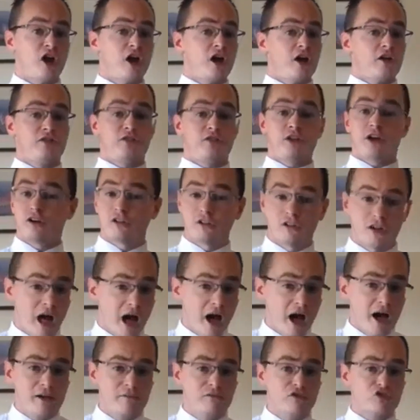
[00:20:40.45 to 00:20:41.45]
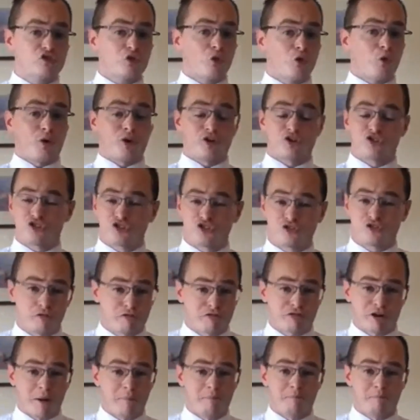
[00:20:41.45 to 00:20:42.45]
Their lives were
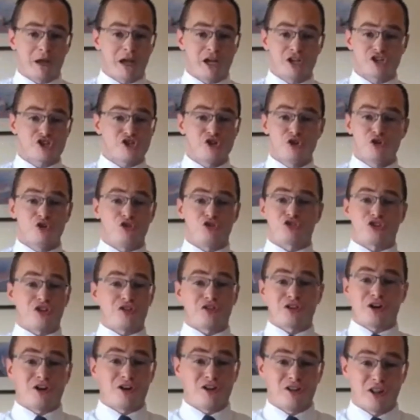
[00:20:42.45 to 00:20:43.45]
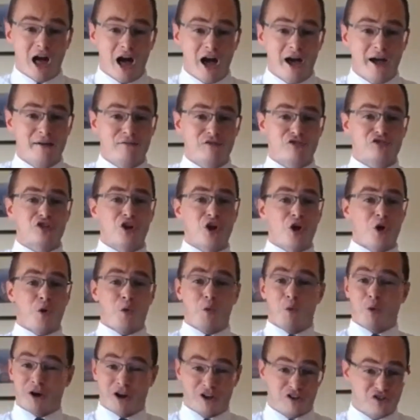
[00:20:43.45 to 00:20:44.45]
front page news. Their lives
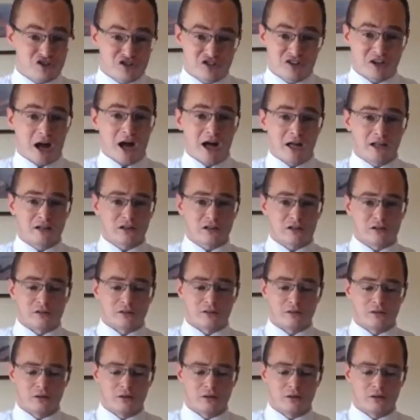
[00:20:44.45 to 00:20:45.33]
were a scandal.